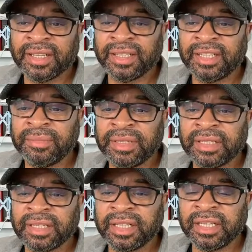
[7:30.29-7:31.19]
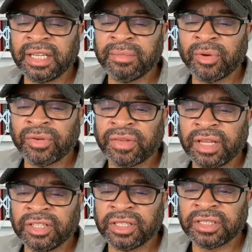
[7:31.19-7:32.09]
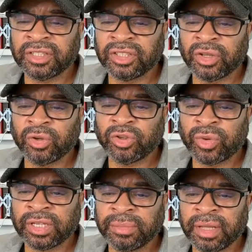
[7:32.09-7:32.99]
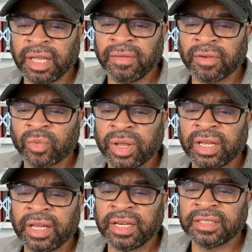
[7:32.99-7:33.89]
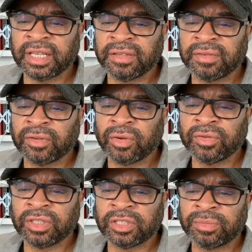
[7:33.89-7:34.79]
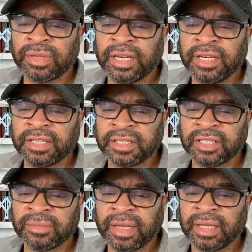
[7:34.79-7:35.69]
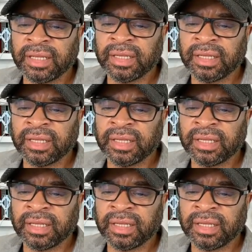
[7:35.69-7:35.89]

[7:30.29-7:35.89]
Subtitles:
linking motivation such as goal-directed behavior, regulate executive control such as planning, decision-making.